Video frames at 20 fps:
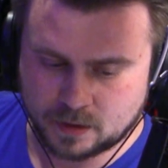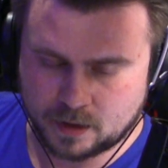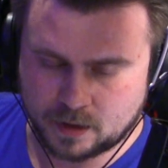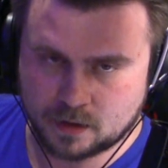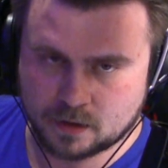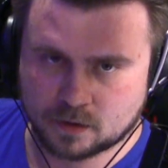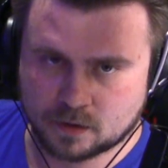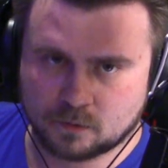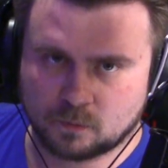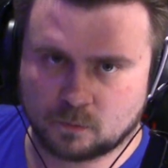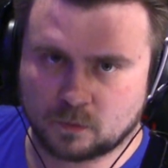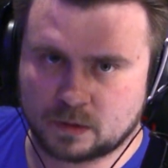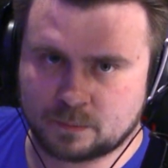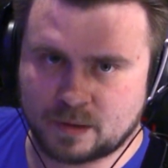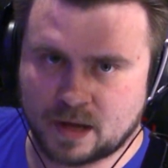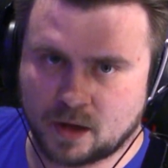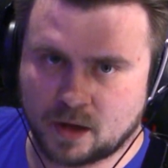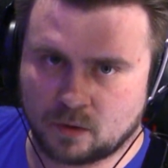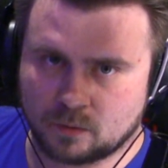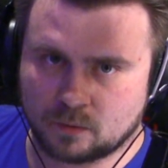Here, what
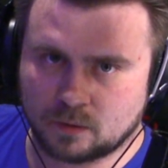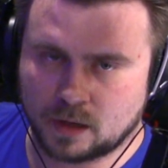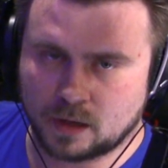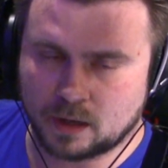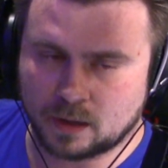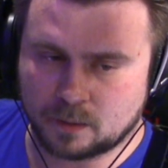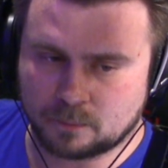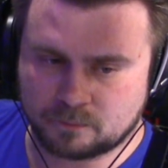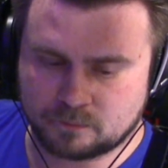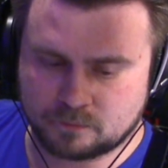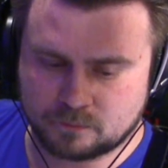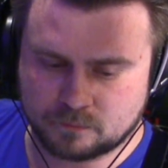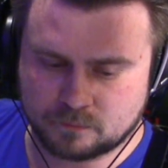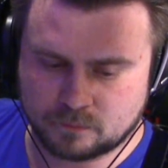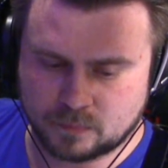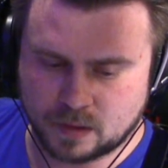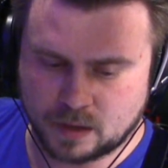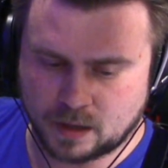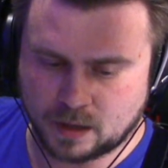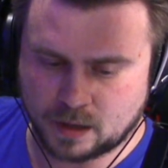about
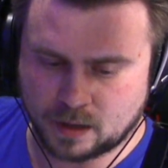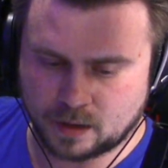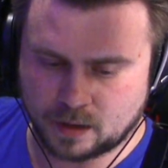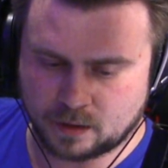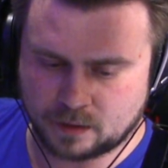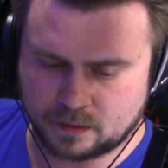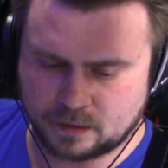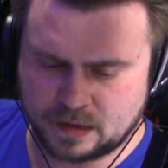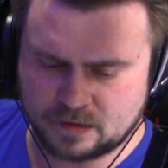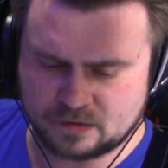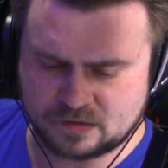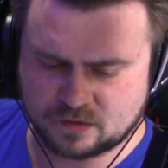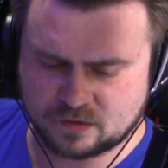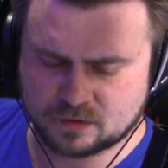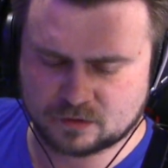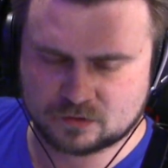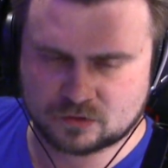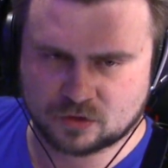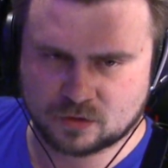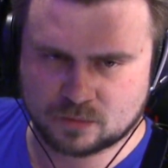is
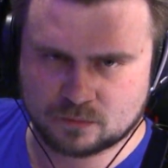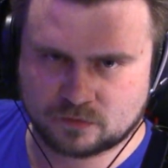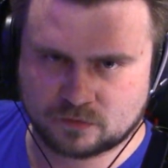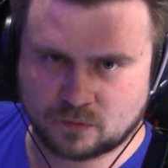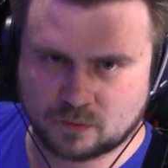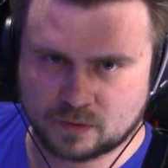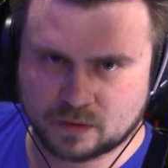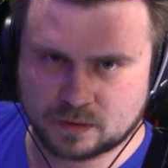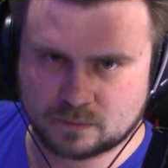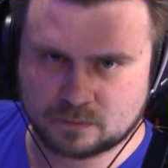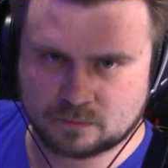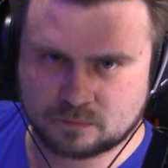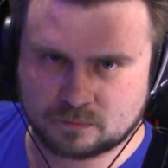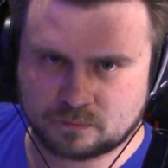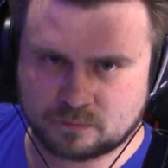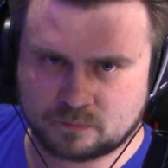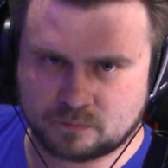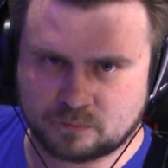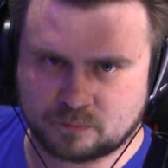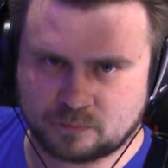there a term for it,
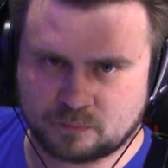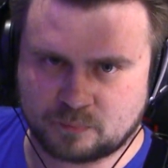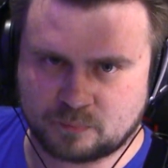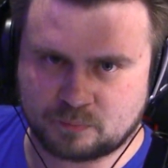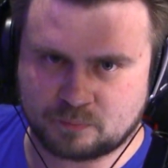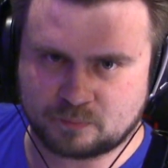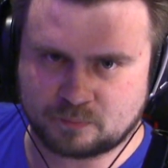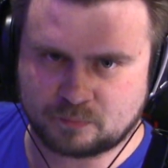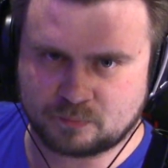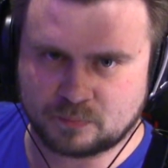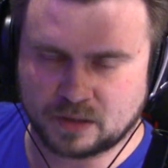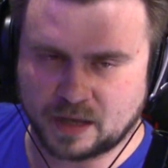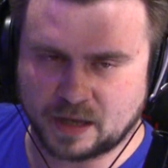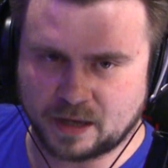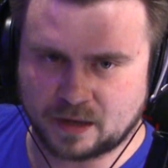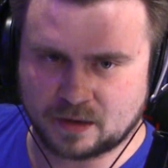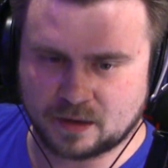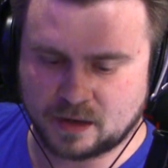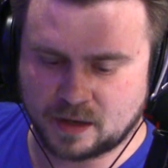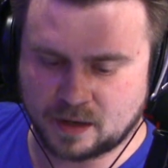
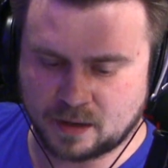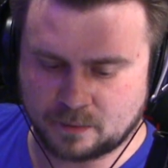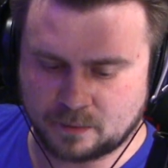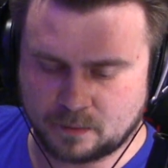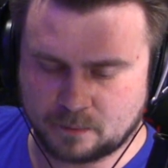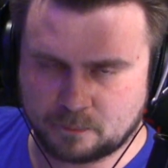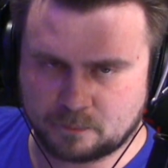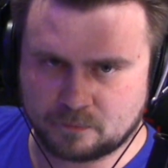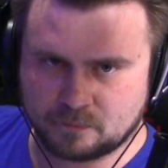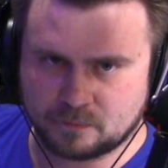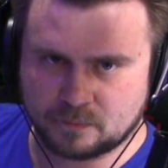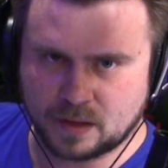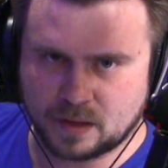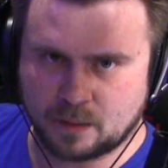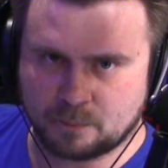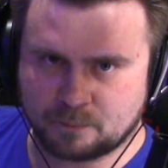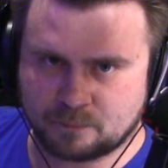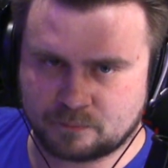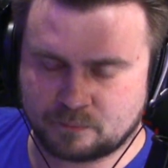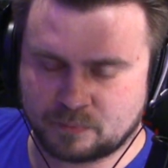like a
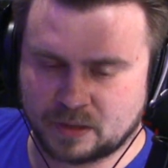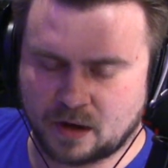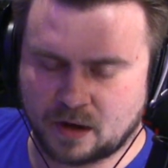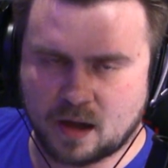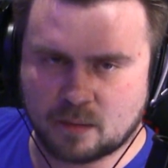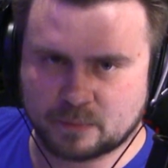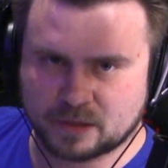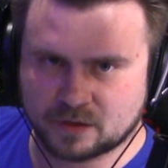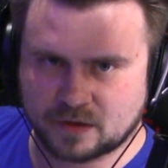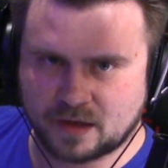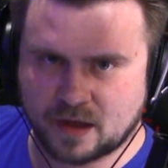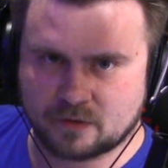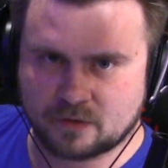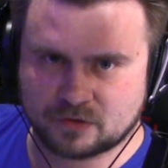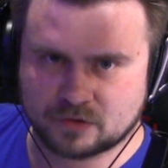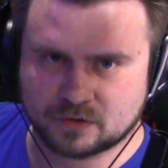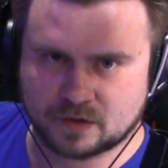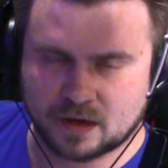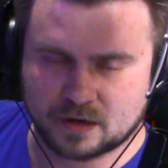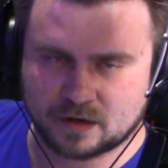pedometer
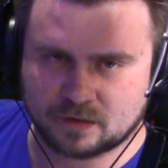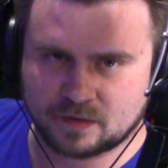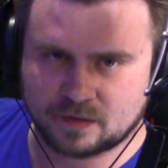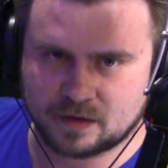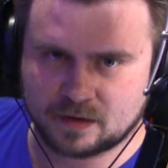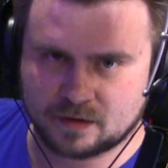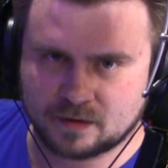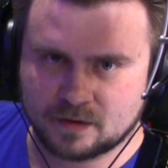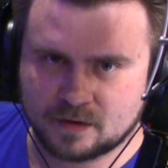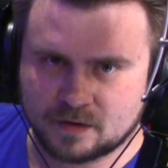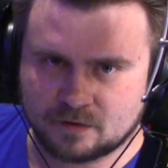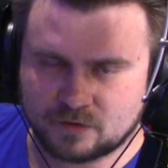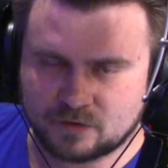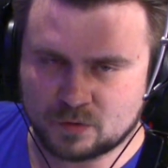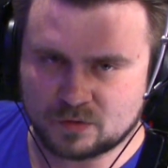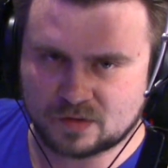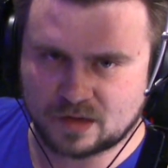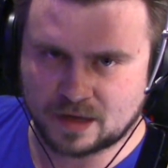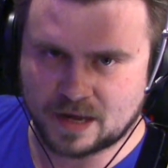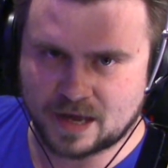counter kind of thing? If
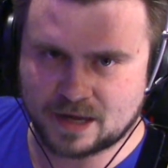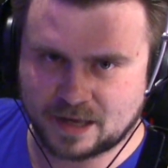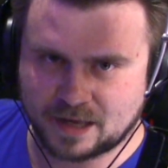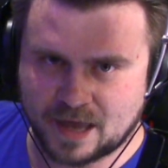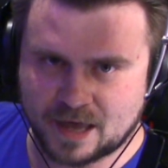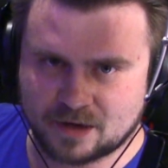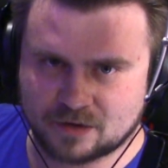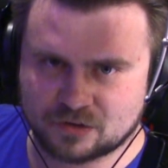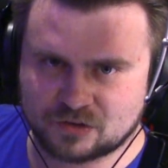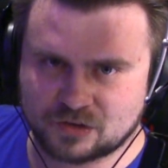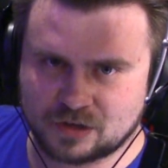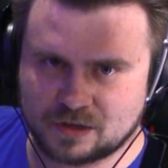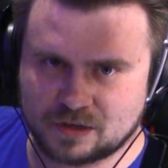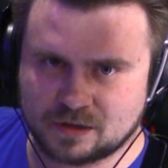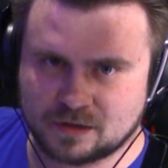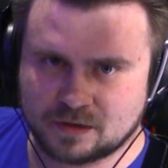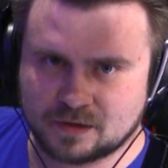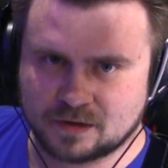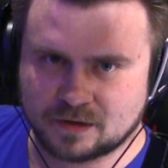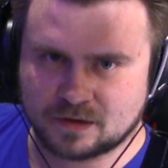you use kinetic
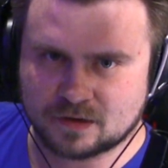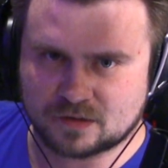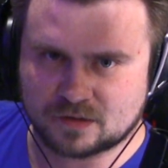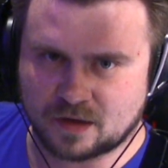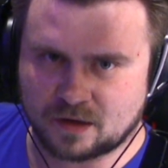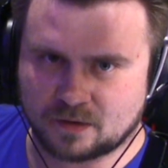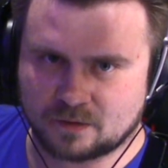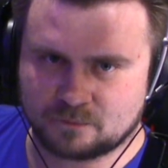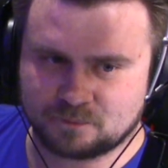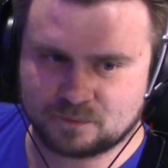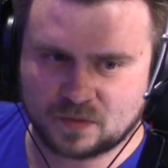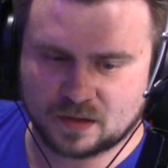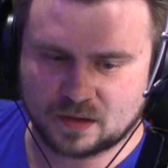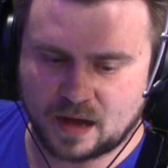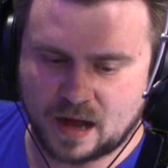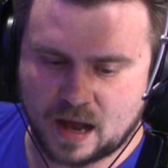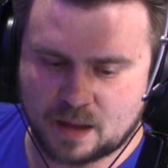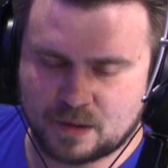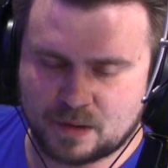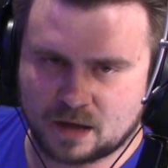energy, because like
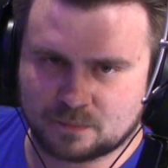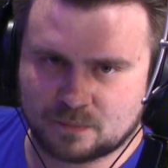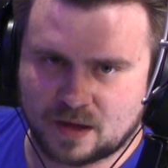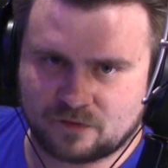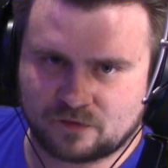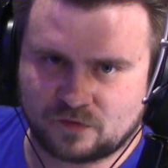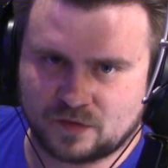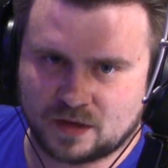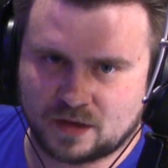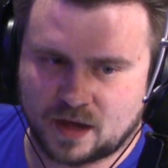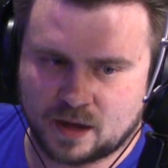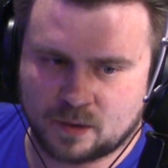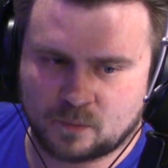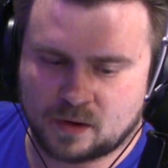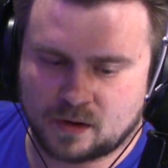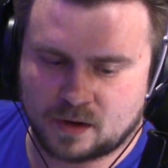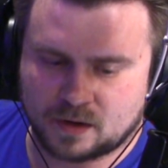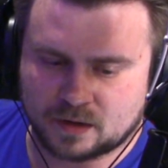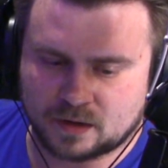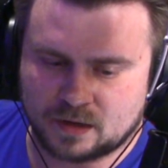I'm on my feet, I
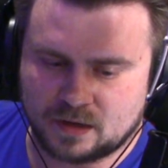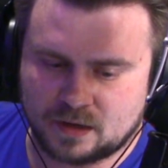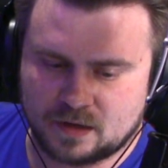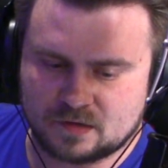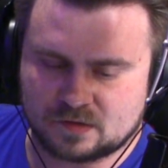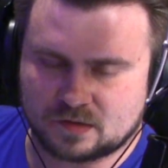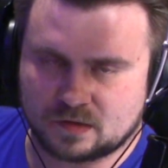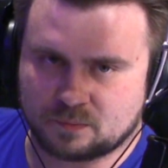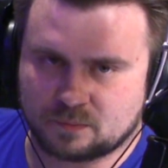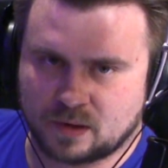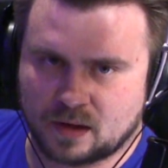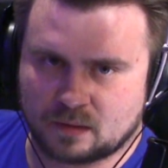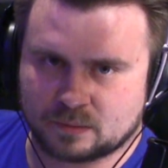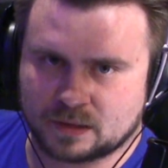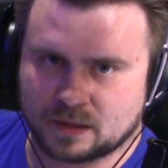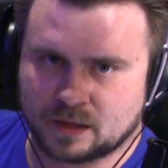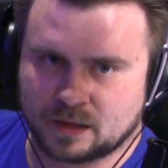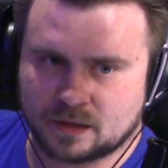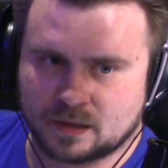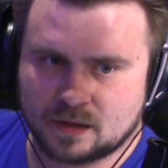walk an easy
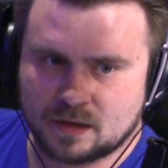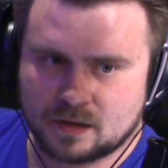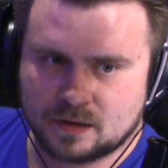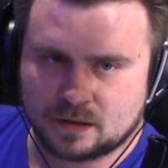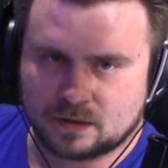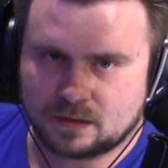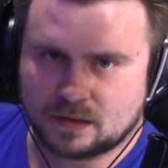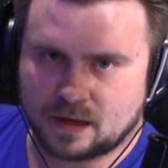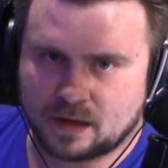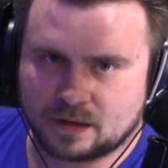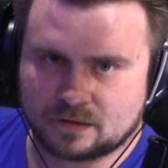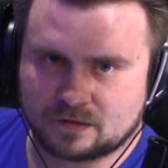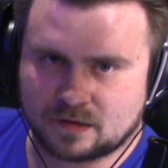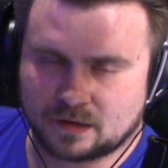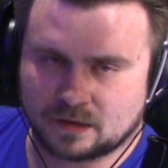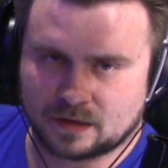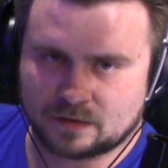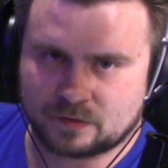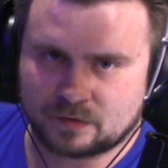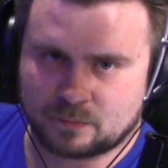probably like 9,
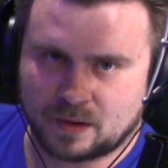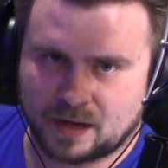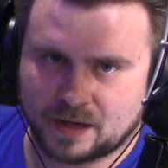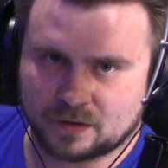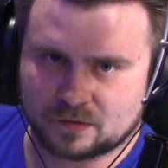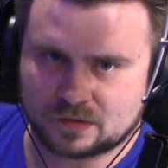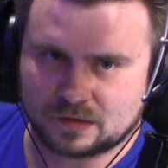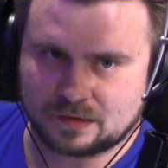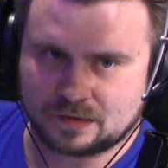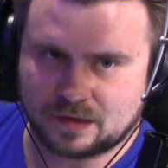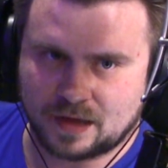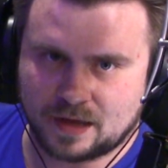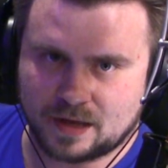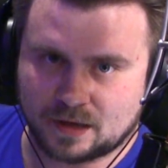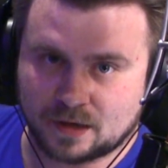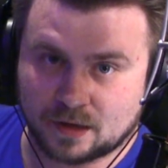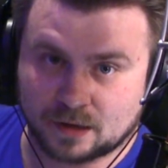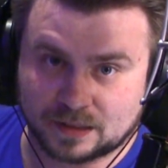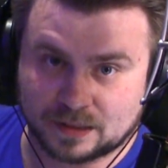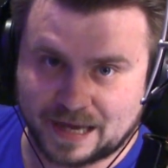10, 11 miles a
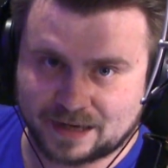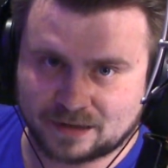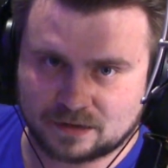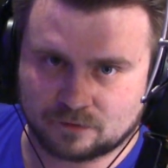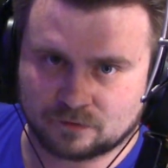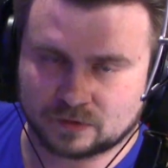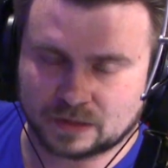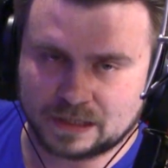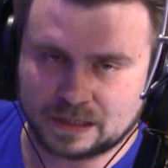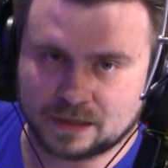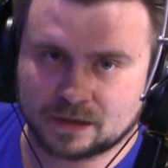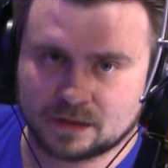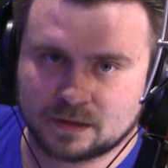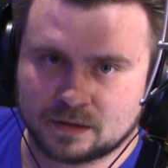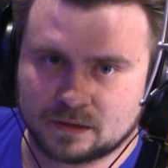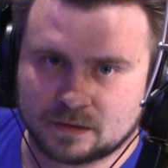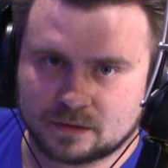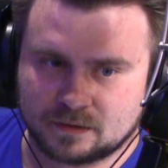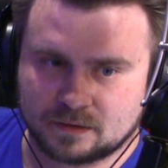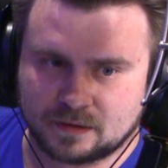day collectively.
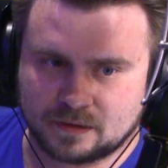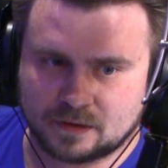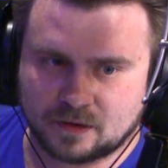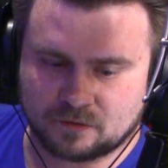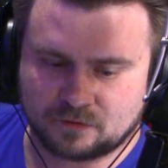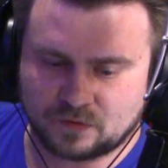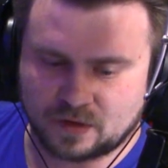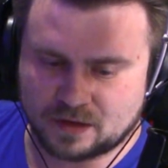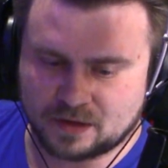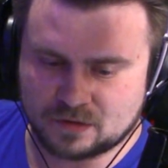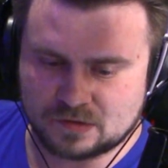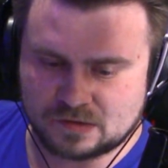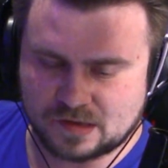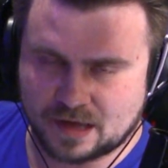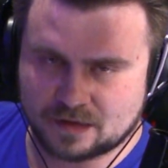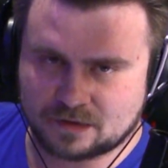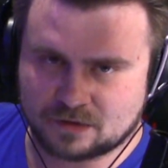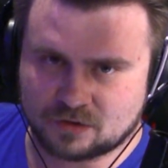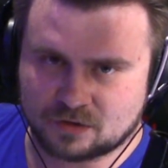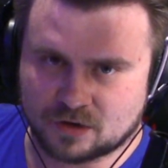If I use
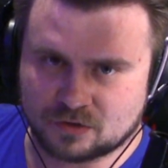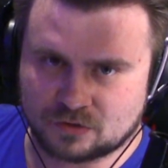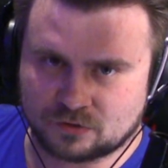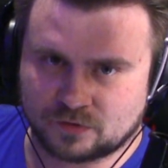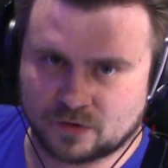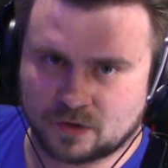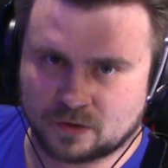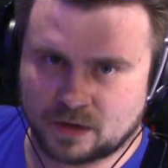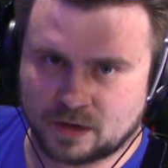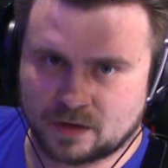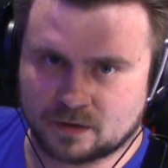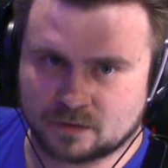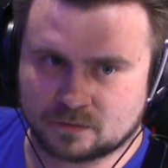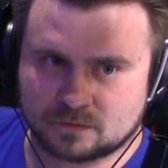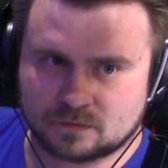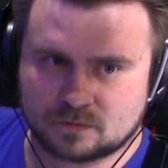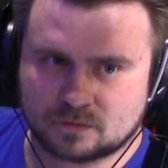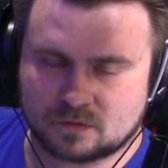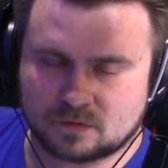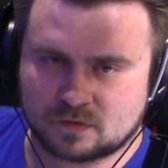that to charge a phone, I could
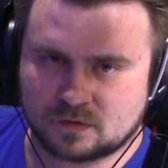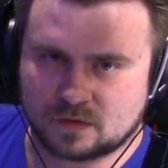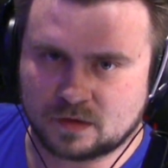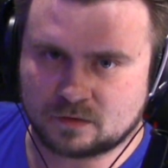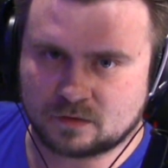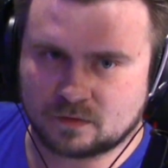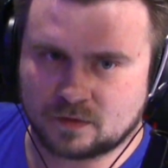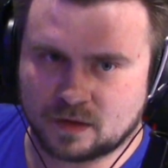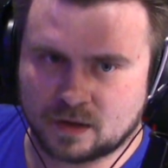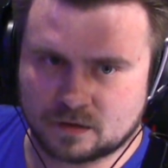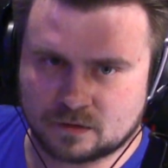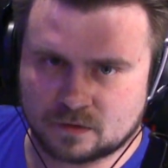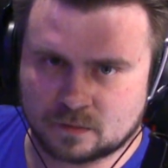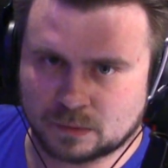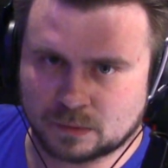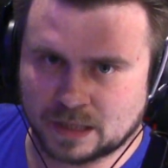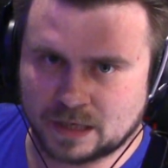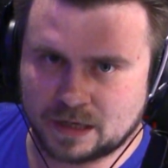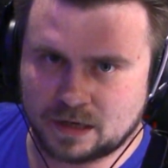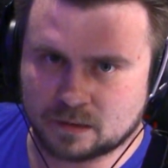see to the end of
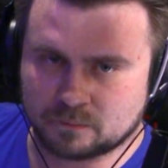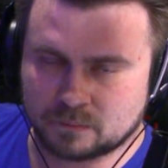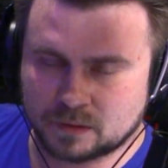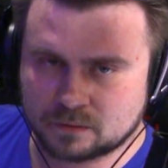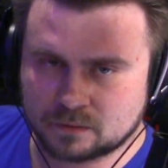the millennium.